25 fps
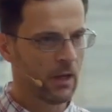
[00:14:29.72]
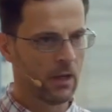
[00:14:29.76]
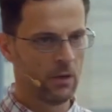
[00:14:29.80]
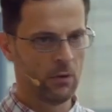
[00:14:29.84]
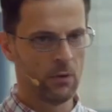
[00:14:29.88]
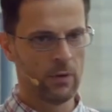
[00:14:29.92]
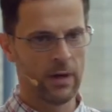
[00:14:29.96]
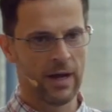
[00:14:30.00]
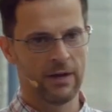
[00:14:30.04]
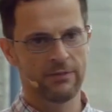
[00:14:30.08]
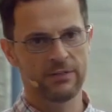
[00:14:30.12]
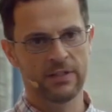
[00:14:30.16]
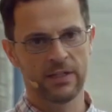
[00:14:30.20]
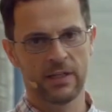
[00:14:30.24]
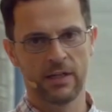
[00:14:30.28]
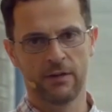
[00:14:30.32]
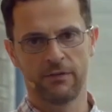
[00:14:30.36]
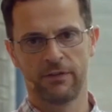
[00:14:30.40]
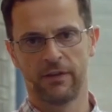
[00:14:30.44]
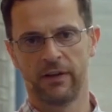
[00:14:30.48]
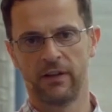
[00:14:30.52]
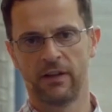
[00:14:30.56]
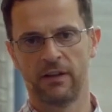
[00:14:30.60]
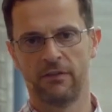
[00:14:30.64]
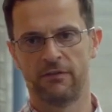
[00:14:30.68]
who have
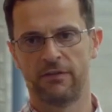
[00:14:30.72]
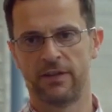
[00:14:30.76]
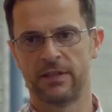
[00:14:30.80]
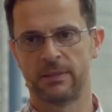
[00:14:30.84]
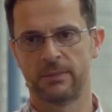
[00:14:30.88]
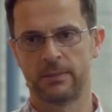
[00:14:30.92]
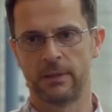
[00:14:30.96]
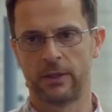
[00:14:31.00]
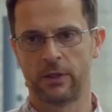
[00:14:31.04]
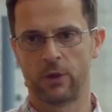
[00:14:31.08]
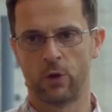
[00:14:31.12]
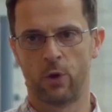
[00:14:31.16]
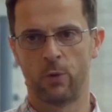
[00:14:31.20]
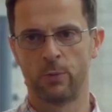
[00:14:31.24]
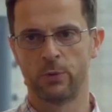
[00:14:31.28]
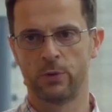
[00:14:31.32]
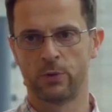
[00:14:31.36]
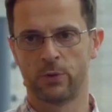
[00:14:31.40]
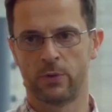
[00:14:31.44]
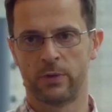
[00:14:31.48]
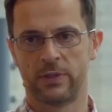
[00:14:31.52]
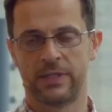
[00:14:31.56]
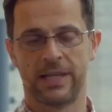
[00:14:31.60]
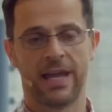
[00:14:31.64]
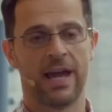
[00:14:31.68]
significant investment in open
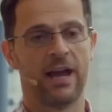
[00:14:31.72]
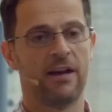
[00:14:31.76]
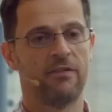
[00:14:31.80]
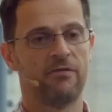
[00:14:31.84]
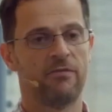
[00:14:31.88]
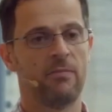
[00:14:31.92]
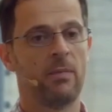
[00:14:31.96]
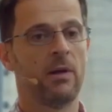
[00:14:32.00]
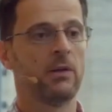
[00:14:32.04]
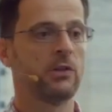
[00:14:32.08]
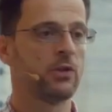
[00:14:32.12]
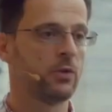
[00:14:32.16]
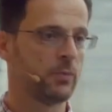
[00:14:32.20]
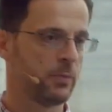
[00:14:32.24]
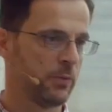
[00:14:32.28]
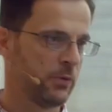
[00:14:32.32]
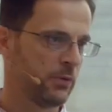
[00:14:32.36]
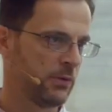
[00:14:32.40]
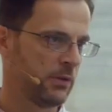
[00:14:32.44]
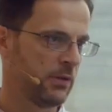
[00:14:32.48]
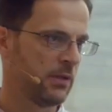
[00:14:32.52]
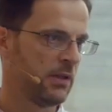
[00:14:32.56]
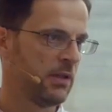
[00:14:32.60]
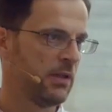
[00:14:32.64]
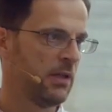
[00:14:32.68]
source, they have
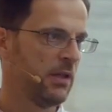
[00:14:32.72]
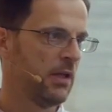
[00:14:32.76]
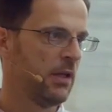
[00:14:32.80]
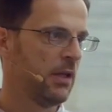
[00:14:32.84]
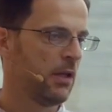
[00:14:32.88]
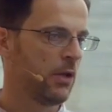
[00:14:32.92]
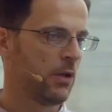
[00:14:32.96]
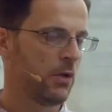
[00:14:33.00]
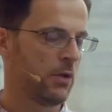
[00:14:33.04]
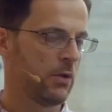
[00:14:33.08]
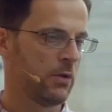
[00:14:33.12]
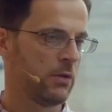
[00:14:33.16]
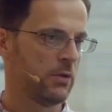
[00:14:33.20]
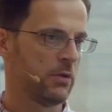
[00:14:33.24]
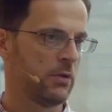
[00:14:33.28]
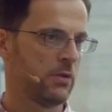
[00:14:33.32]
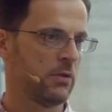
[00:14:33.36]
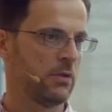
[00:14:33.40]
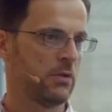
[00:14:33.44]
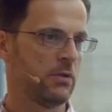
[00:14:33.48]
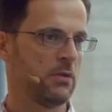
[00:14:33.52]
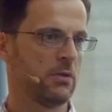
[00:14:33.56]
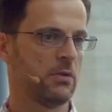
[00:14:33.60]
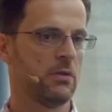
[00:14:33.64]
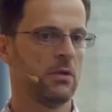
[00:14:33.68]
multiple
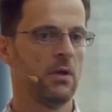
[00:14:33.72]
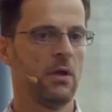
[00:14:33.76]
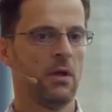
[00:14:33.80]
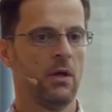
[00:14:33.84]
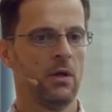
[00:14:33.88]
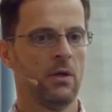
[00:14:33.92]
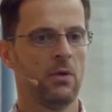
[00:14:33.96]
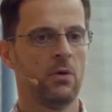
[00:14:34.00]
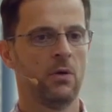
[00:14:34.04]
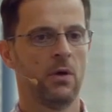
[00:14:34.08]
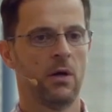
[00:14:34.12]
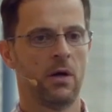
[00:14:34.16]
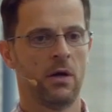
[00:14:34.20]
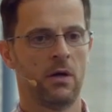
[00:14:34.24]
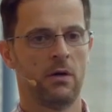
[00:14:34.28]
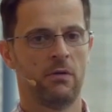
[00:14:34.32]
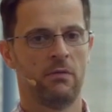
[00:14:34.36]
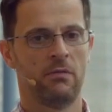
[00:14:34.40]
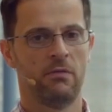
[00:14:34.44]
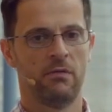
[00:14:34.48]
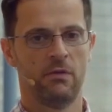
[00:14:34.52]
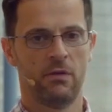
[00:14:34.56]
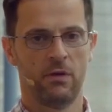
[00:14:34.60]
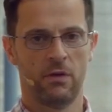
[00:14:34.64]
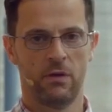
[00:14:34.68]
lawyers who are
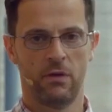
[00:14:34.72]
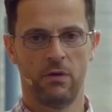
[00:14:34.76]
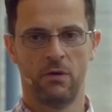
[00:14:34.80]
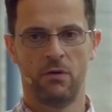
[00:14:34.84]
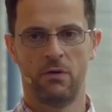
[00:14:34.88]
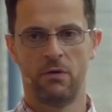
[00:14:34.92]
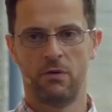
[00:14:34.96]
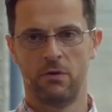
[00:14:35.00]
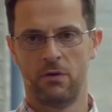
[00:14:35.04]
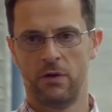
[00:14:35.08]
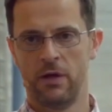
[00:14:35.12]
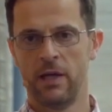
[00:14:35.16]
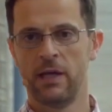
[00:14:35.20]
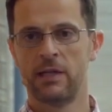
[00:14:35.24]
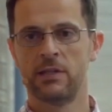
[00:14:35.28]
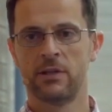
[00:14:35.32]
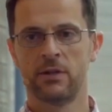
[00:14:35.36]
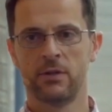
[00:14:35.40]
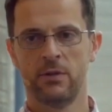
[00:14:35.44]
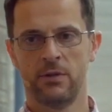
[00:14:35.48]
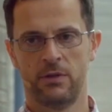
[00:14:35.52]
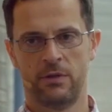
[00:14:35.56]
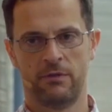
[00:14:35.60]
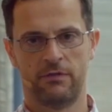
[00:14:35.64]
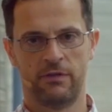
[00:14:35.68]

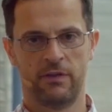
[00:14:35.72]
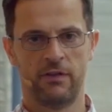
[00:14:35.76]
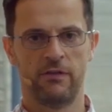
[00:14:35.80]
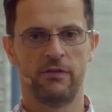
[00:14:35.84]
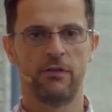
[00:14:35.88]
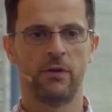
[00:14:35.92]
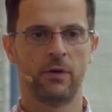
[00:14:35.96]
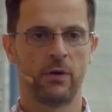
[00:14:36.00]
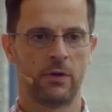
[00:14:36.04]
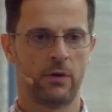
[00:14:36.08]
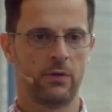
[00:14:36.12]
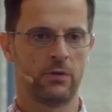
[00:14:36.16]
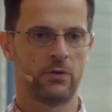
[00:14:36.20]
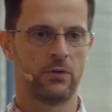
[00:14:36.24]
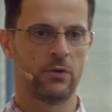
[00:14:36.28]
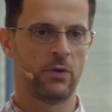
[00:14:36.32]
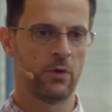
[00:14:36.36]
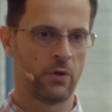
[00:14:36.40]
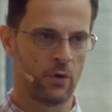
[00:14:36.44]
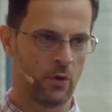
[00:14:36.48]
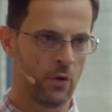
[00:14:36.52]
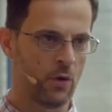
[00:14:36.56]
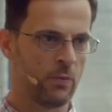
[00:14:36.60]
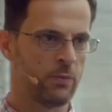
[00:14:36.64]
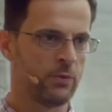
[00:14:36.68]
exclusively focused
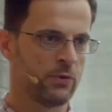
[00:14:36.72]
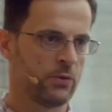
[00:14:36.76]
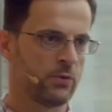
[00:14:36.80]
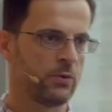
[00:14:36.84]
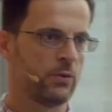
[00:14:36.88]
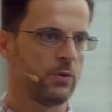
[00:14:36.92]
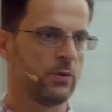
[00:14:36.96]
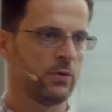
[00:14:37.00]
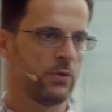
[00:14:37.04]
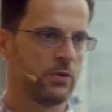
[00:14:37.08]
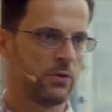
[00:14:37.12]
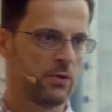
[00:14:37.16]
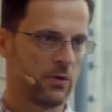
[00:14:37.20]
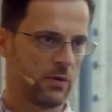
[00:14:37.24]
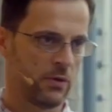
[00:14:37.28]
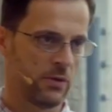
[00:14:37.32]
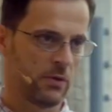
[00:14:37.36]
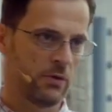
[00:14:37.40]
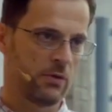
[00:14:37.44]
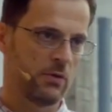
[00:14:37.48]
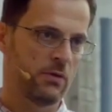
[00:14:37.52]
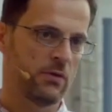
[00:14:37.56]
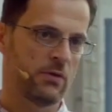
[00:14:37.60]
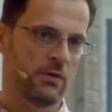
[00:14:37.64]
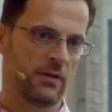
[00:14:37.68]
on open source.
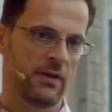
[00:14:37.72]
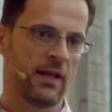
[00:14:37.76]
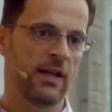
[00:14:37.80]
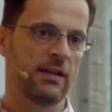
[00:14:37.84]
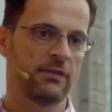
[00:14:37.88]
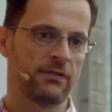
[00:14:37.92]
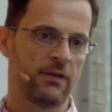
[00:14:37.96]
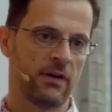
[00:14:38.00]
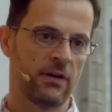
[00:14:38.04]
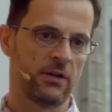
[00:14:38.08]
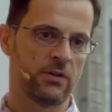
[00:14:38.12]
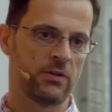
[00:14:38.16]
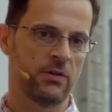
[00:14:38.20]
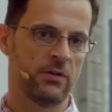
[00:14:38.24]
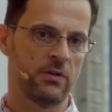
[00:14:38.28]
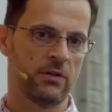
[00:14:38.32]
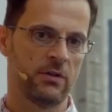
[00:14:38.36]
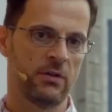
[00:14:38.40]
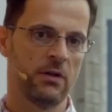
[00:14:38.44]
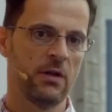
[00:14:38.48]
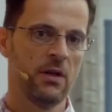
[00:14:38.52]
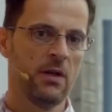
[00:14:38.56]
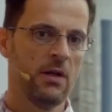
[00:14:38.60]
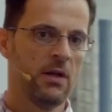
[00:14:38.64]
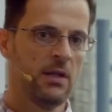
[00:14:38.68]
So that
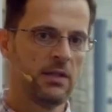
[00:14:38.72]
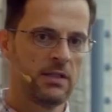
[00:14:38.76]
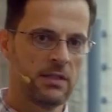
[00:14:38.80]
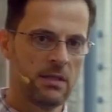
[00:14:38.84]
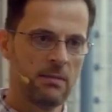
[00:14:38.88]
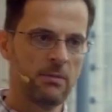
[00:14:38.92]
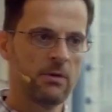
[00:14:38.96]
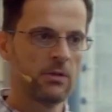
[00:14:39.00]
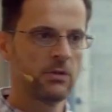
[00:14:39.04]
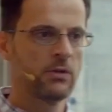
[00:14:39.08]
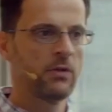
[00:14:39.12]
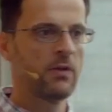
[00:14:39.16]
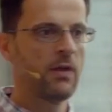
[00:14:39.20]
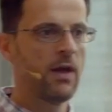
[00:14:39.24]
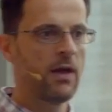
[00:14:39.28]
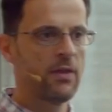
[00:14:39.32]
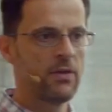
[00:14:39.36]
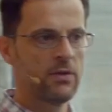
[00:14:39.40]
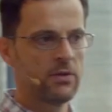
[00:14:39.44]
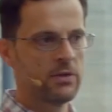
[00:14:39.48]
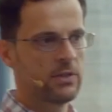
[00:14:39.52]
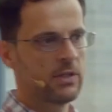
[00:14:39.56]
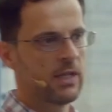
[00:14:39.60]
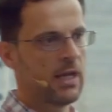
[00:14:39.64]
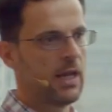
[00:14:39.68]
function, similar to the
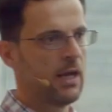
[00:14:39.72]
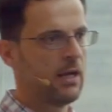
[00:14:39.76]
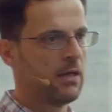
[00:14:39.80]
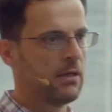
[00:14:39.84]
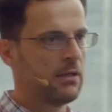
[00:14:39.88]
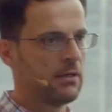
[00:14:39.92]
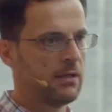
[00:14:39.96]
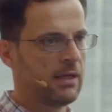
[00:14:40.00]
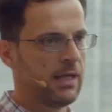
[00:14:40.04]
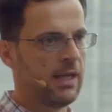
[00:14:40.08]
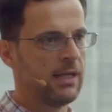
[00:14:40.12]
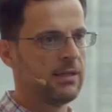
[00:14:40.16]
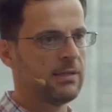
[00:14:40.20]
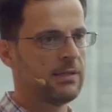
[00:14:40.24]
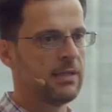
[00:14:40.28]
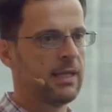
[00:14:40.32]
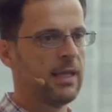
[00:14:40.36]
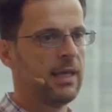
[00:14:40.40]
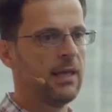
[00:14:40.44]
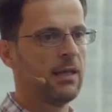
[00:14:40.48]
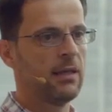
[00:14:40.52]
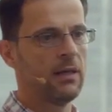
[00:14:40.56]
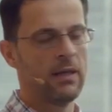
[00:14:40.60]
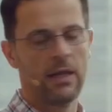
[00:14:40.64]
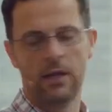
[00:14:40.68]
others, can
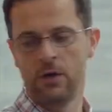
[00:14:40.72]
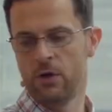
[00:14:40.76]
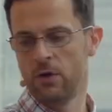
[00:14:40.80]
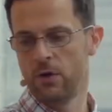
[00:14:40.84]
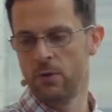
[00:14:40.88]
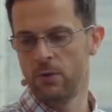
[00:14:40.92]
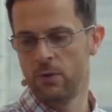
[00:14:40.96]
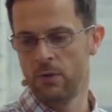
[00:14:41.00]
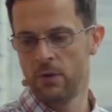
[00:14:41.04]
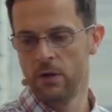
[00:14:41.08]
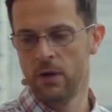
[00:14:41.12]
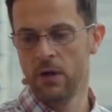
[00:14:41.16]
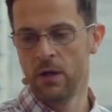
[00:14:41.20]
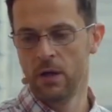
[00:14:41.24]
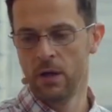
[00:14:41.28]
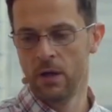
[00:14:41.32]
scale and grow